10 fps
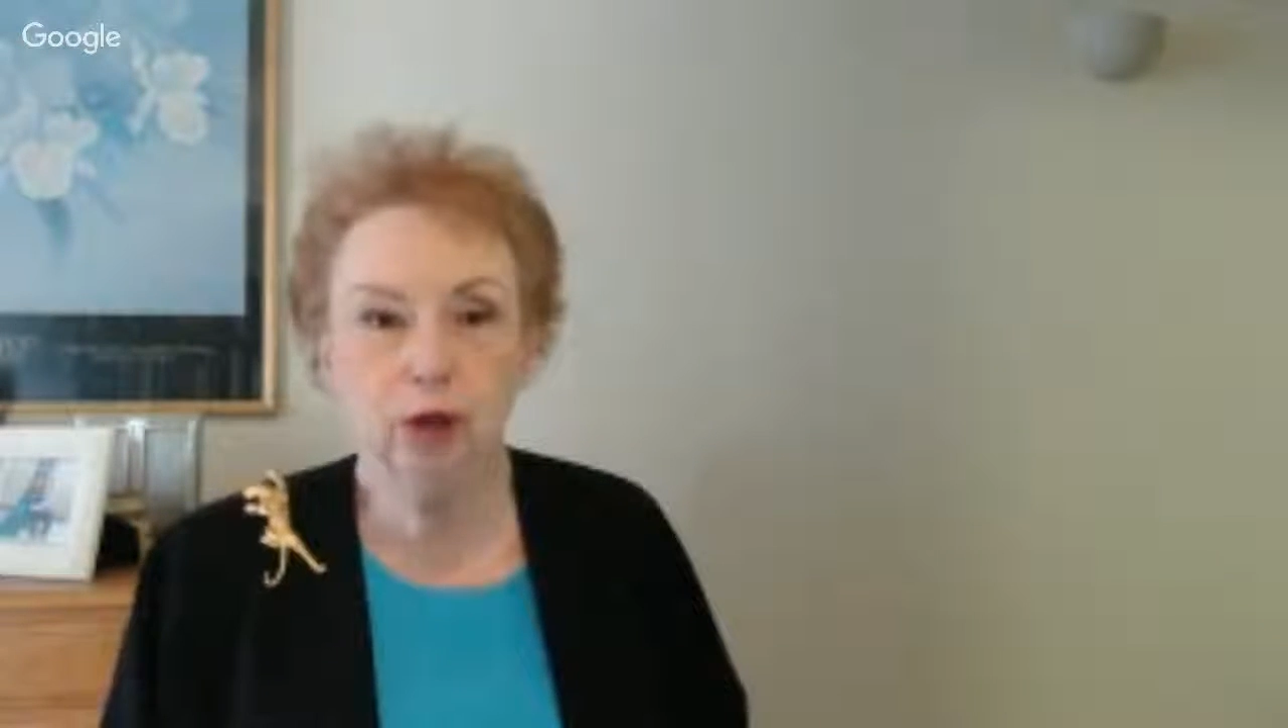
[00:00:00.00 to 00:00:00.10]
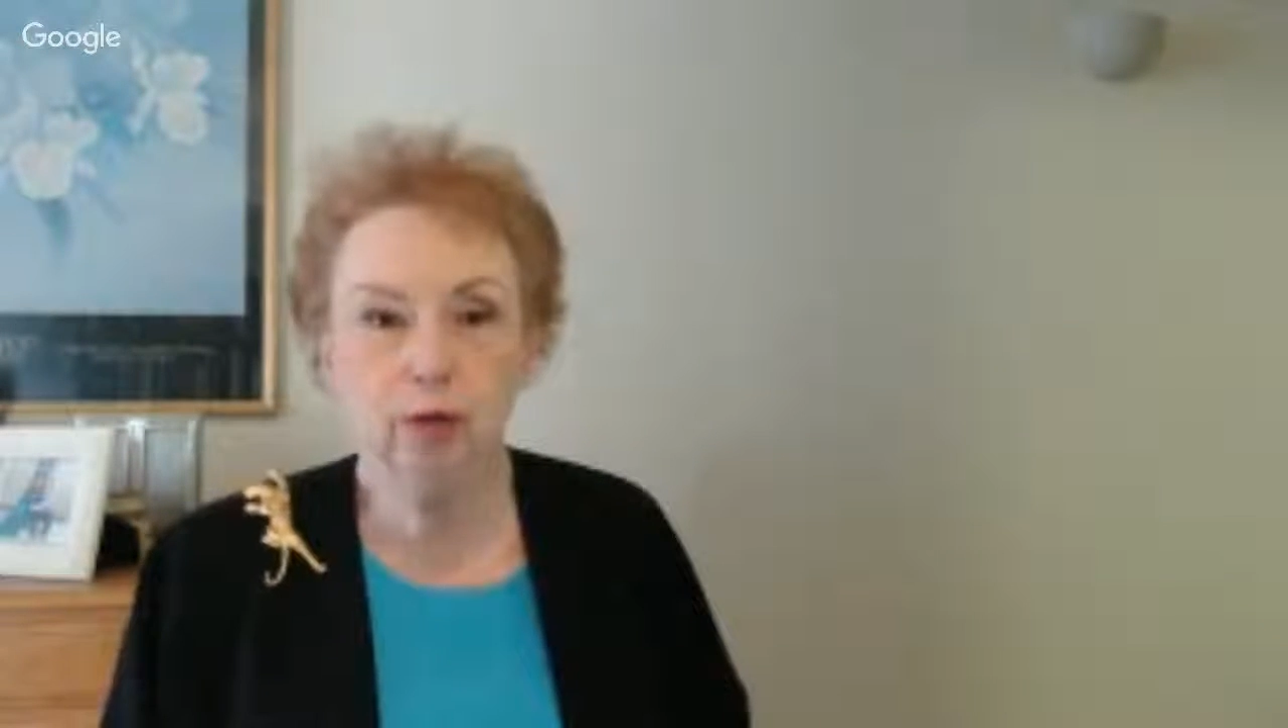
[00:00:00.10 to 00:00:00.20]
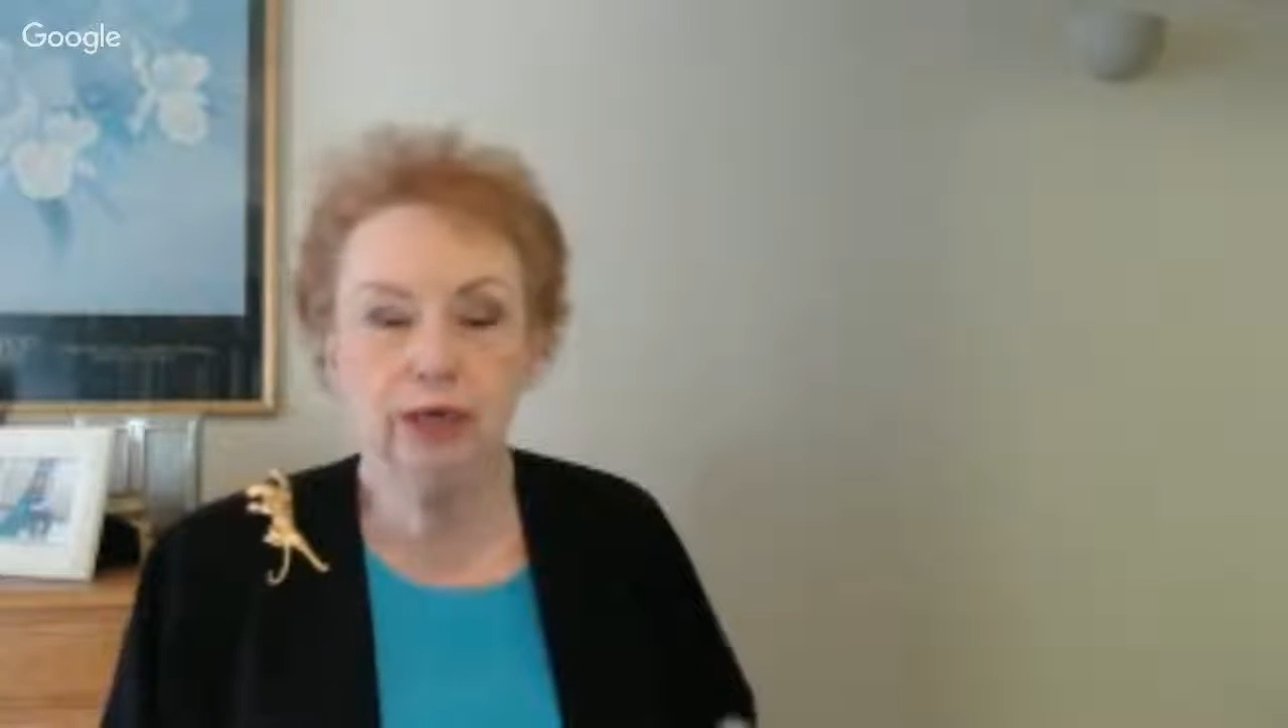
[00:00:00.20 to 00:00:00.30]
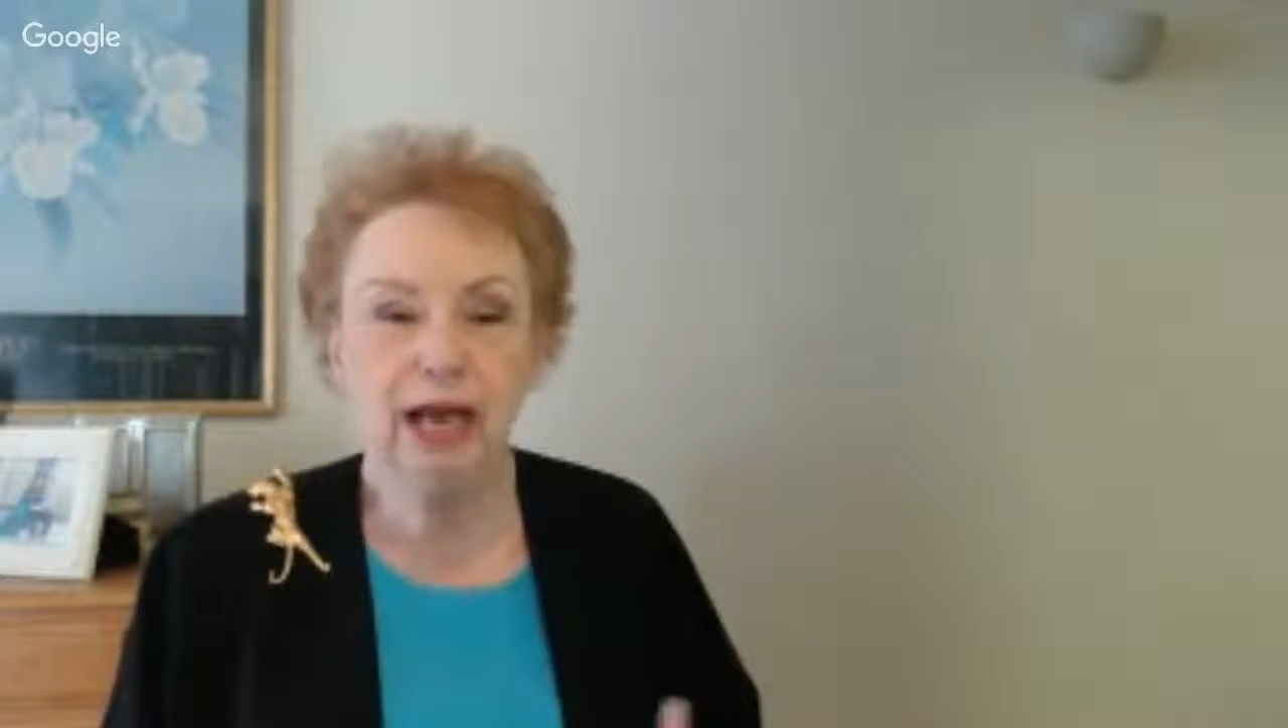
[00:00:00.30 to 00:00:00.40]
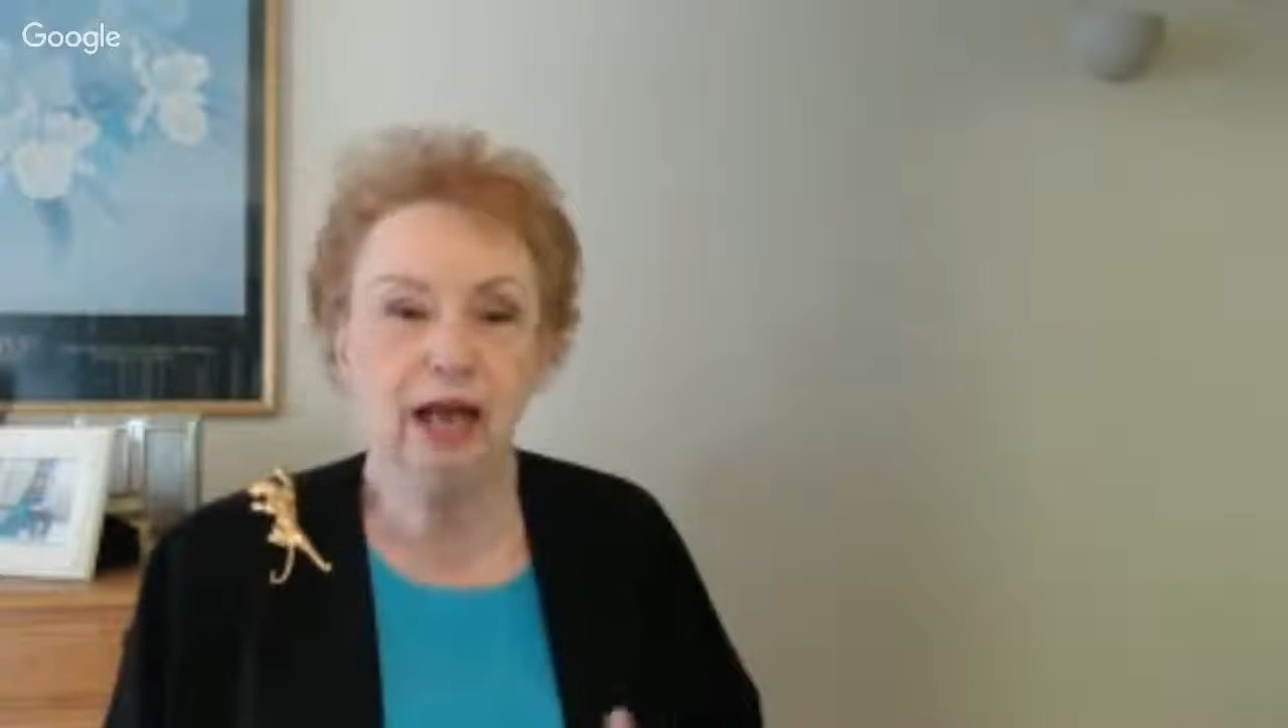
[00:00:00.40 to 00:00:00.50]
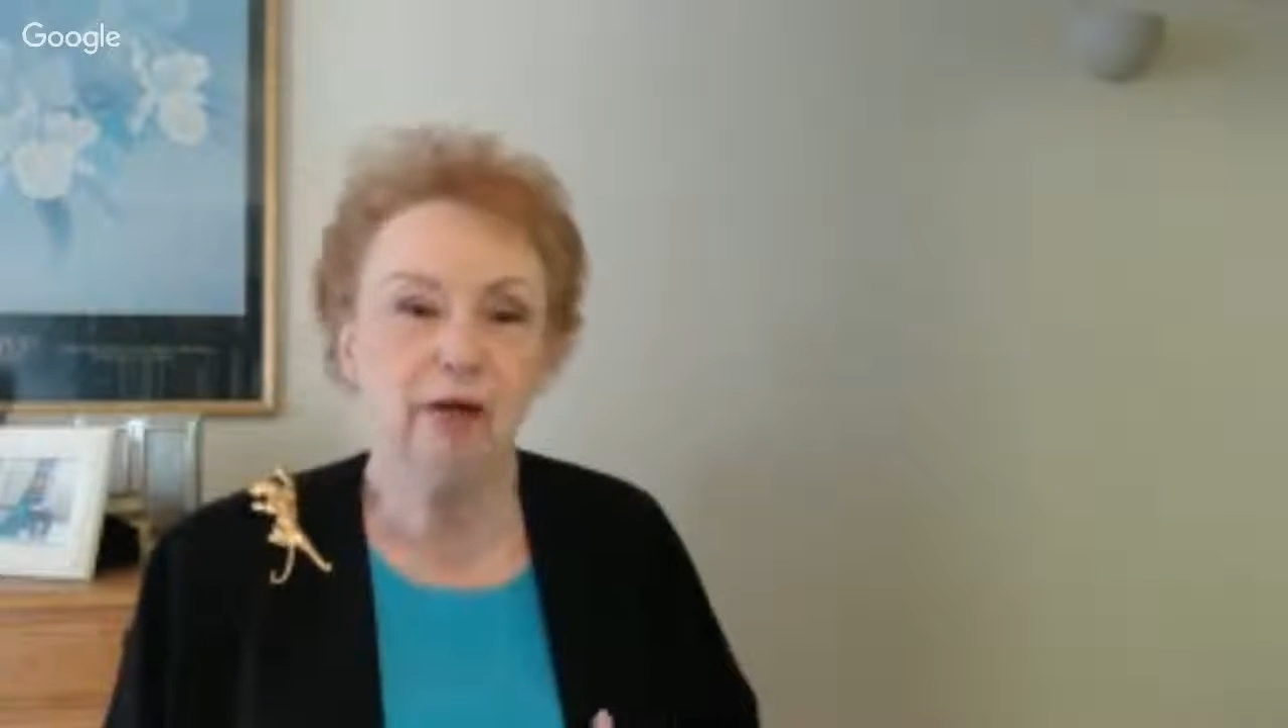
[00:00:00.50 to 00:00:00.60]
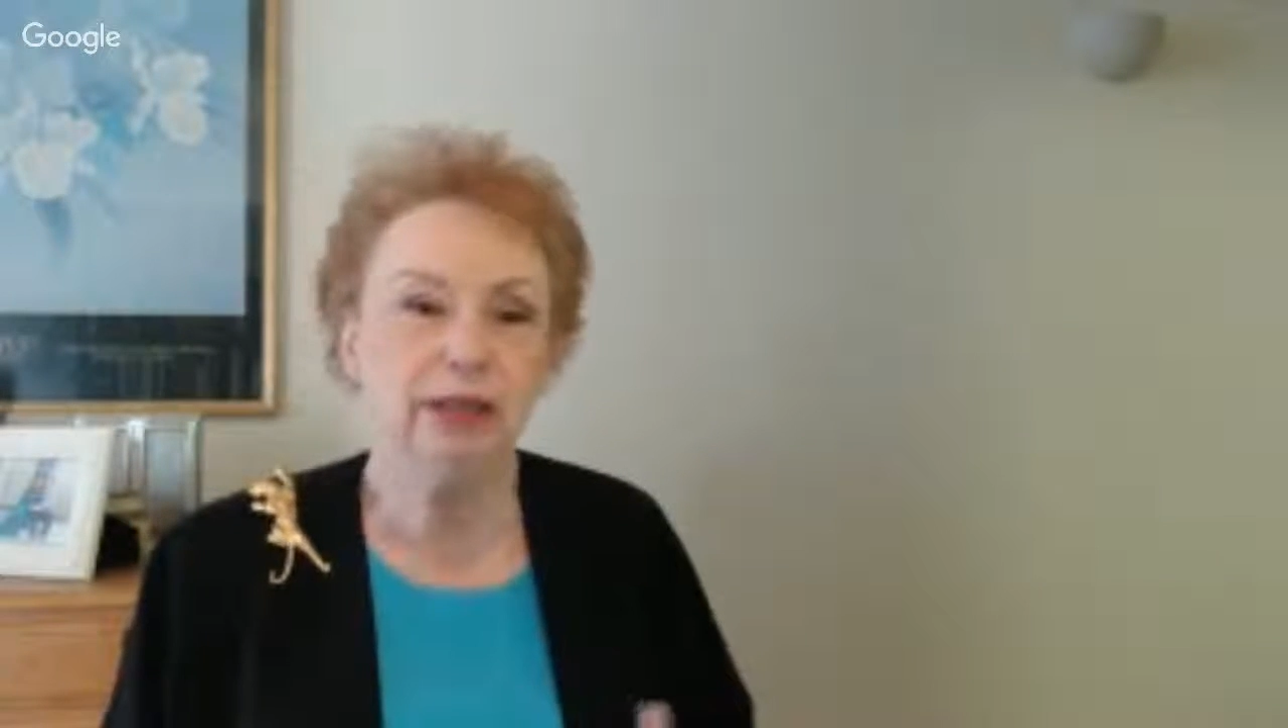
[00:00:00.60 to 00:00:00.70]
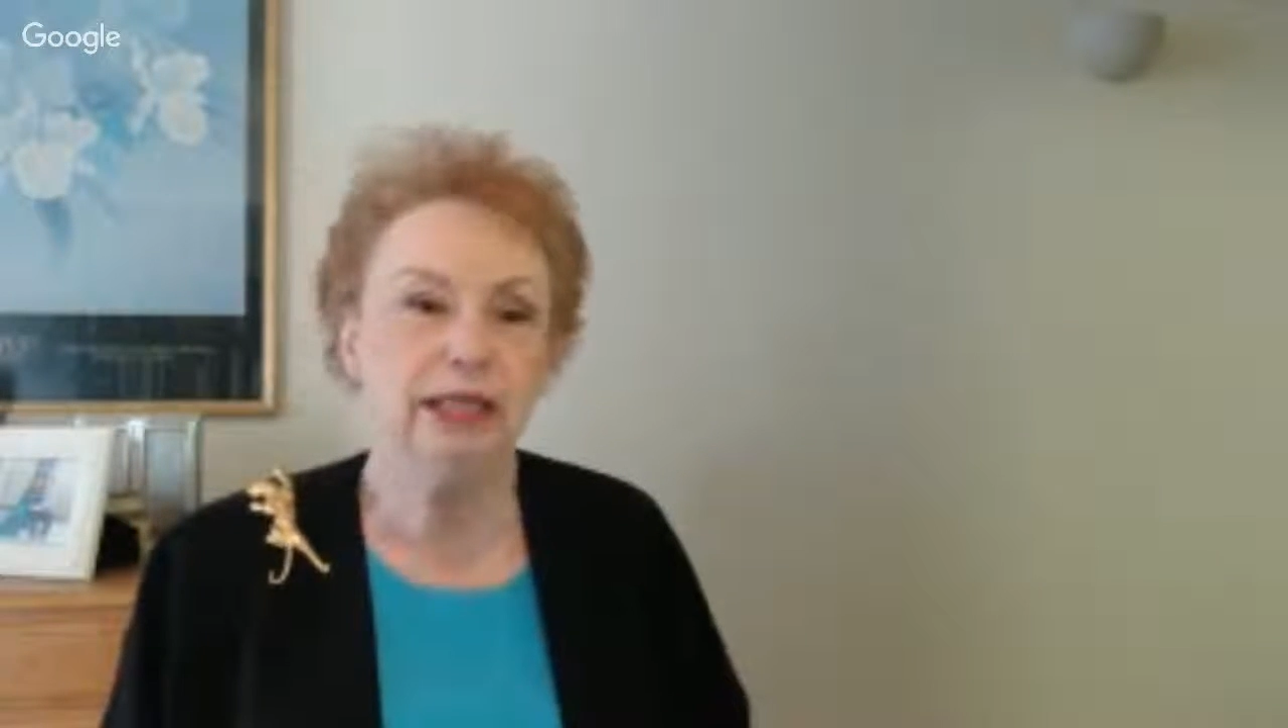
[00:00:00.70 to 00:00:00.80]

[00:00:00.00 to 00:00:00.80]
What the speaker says: and how can they